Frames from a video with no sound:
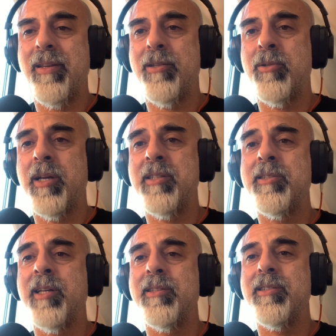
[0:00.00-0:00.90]
don't
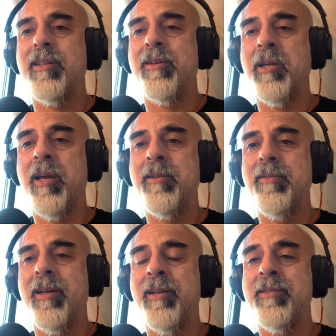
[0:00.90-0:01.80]
hesitate again.
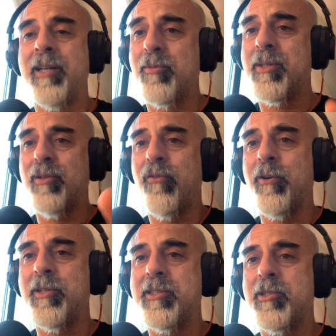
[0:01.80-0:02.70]
And that was the
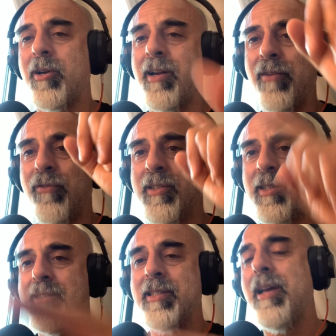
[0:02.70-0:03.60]
first try for
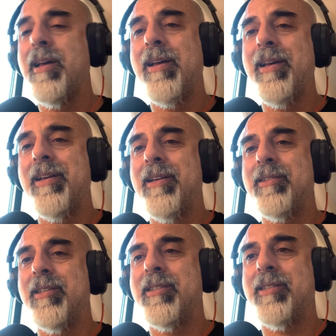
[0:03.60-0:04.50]
this
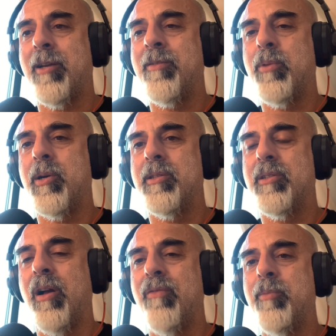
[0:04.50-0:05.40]
second part
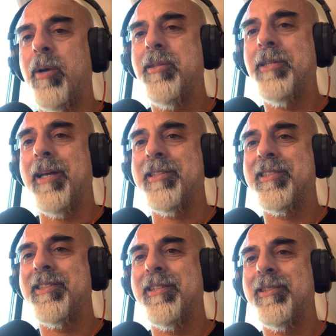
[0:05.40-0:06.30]
of the
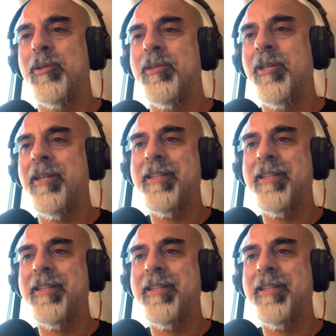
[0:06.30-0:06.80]
podcast. So see you next